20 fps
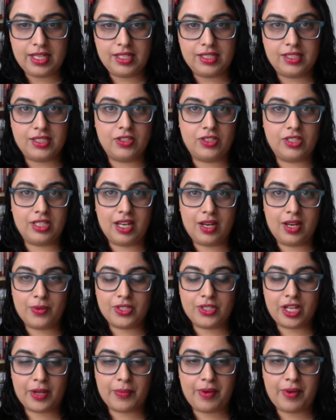So today we're
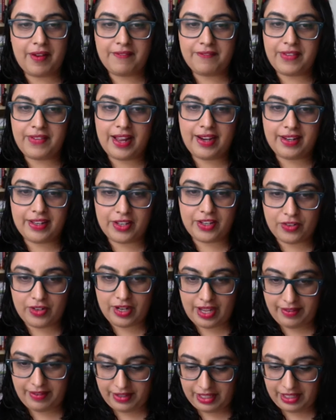talking about finding your
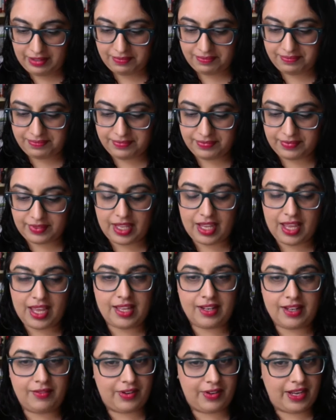Navy.
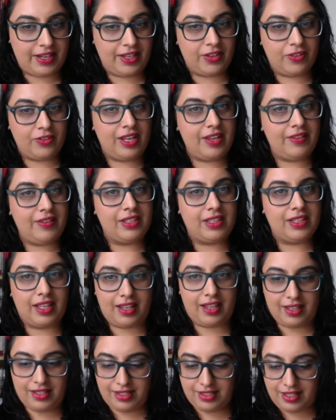And finding your Navy,
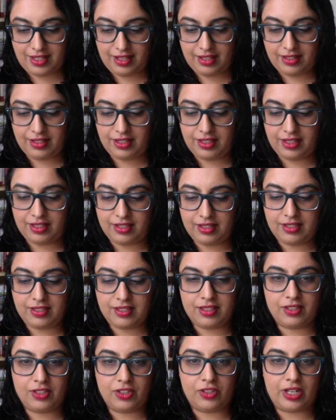like I said,
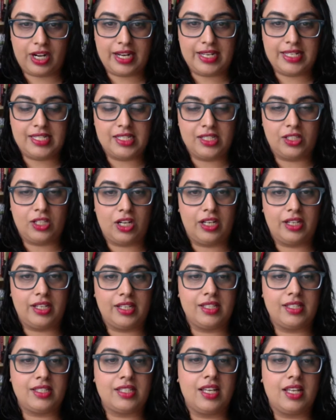is your ideal
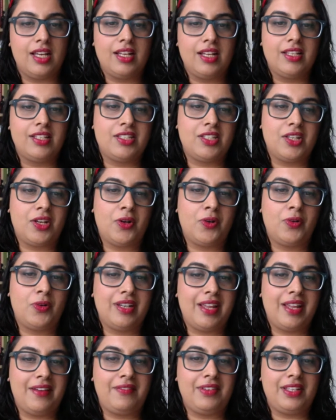audience. So
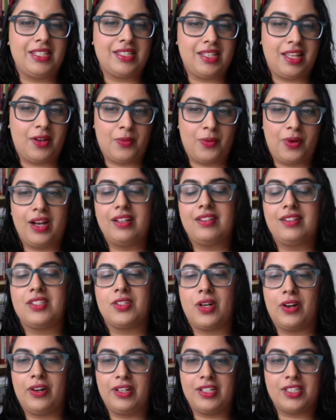Navy say what? So
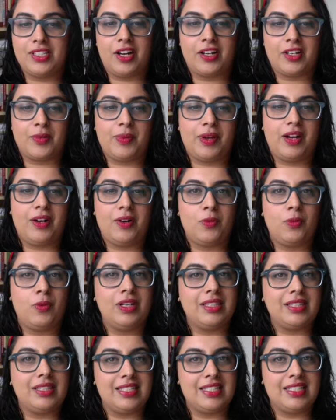I already talked about
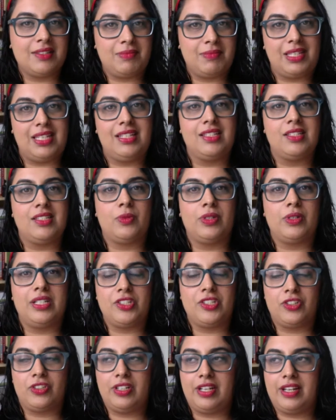what this means. What
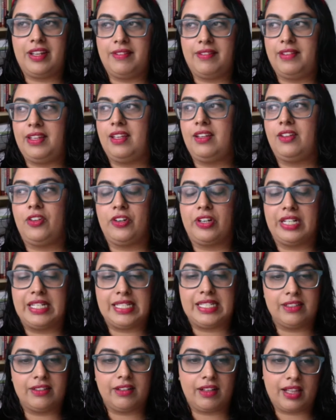is your Navy? Your
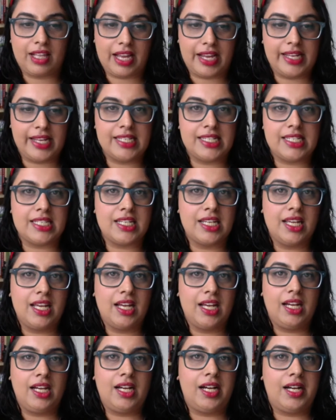ideal client,
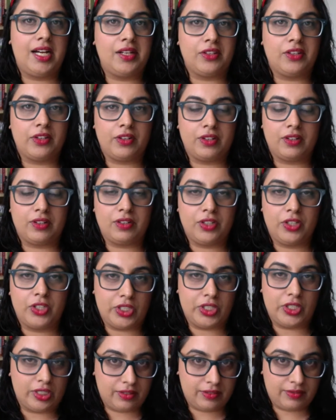
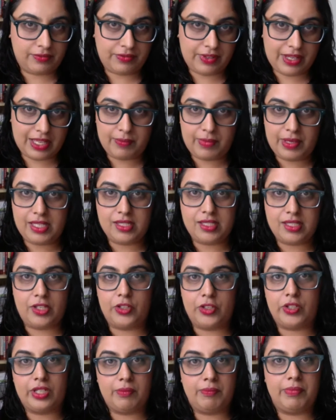your fan base that
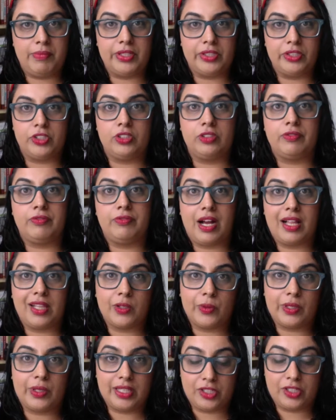you're going to build, your
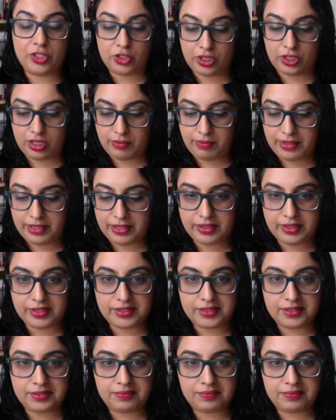following that you're going to build.